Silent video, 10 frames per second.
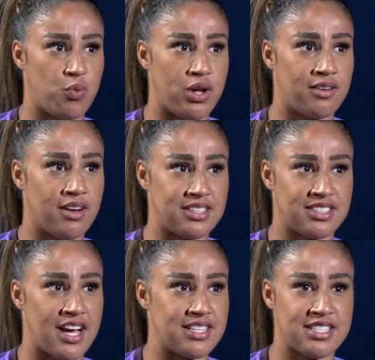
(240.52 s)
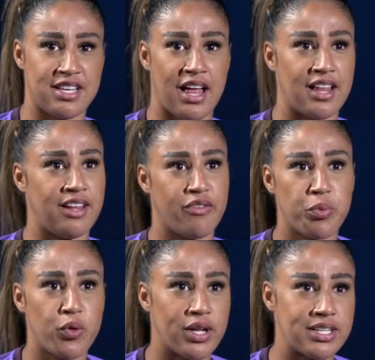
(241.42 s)
when I started to see like
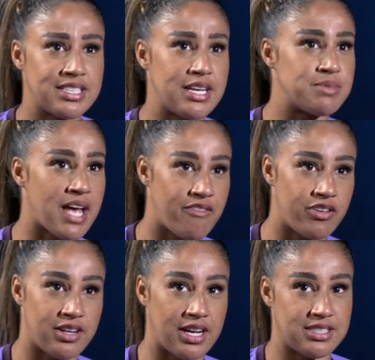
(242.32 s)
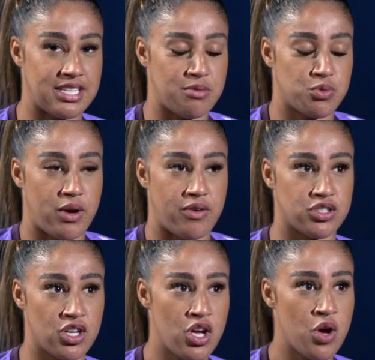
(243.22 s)
Liverpool had teams, Everton had teams,
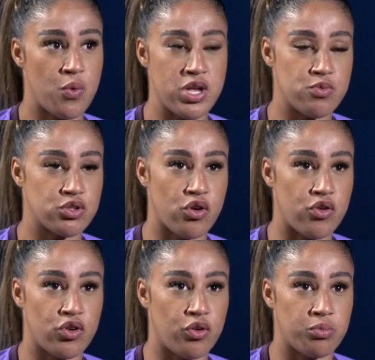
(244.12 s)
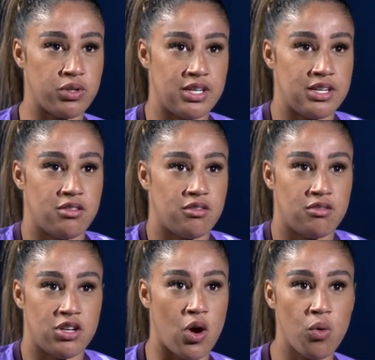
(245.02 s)
whereas when you was growing up, you didn't
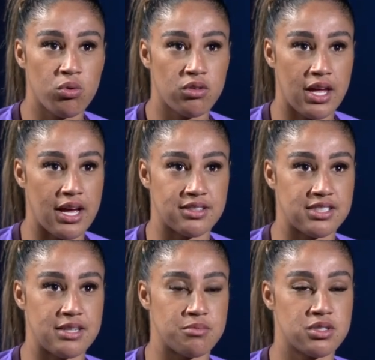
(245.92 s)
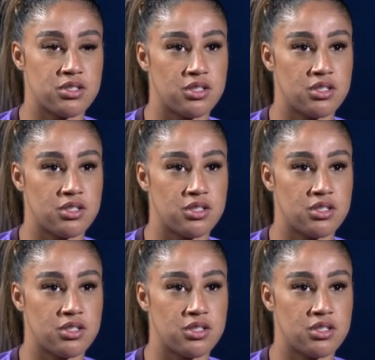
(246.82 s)
know they had teams.